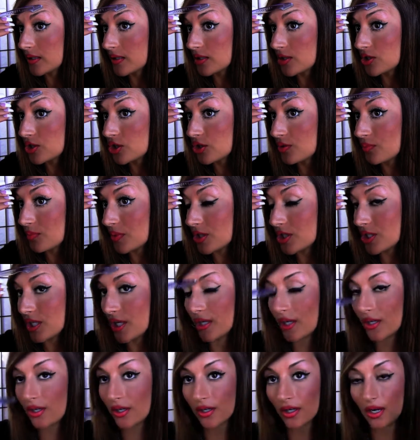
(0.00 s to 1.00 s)
get too much
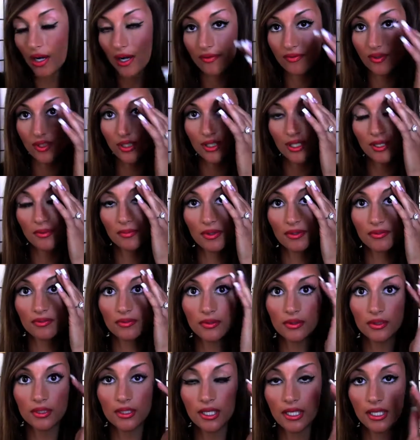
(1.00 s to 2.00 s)
hair. I've done that
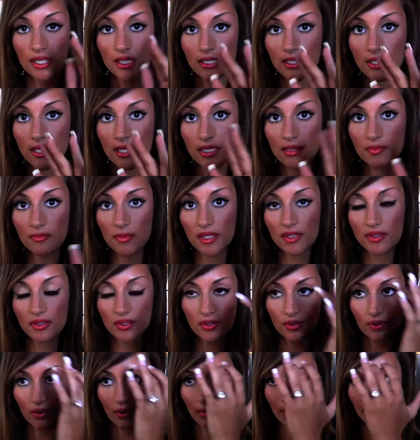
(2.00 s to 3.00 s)
before, and it takes months
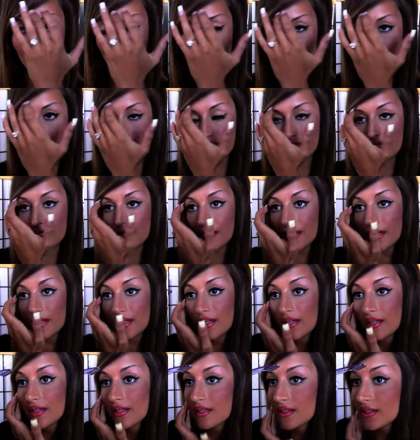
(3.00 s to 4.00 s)
to grow back.
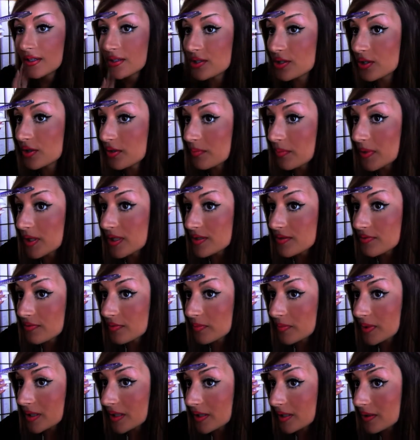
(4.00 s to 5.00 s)
It took months
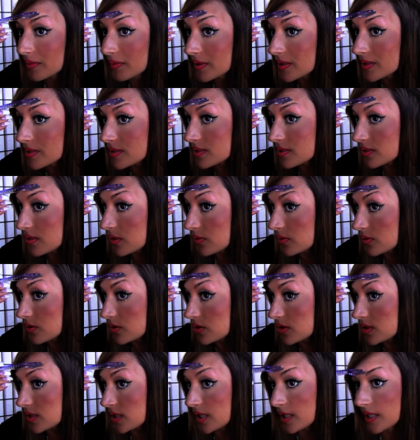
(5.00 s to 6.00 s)
for me anyways. So you
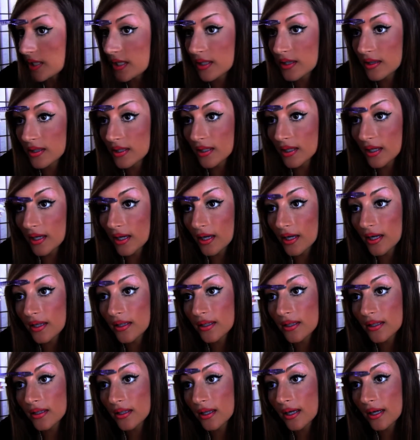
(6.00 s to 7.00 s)
just kind of get that,
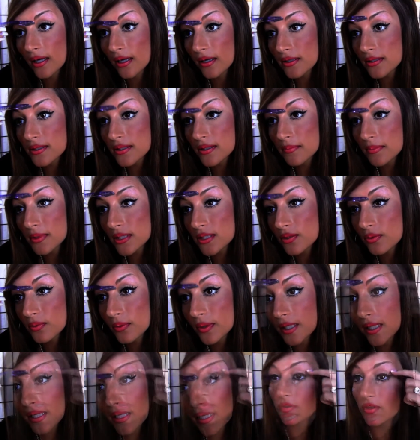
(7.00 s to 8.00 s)
and then the hairs in
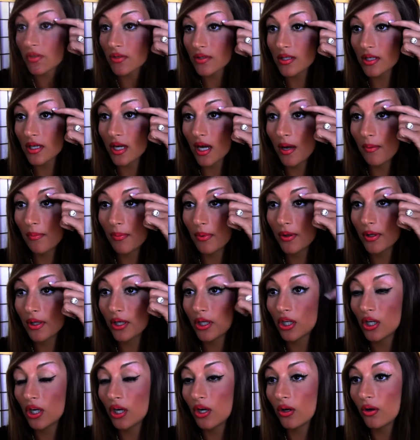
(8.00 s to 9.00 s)
between. And if there's a couple,
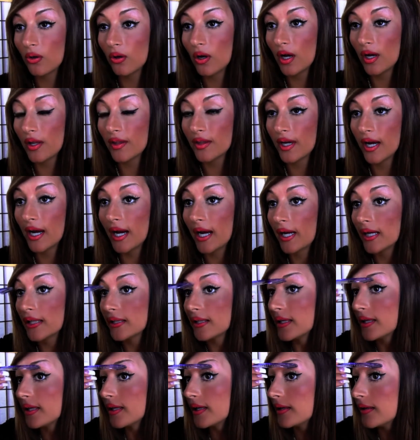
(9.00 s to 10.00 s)
you know, on the
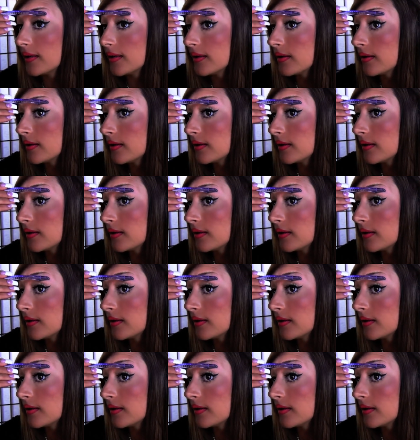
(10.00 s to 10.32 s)
eyelid,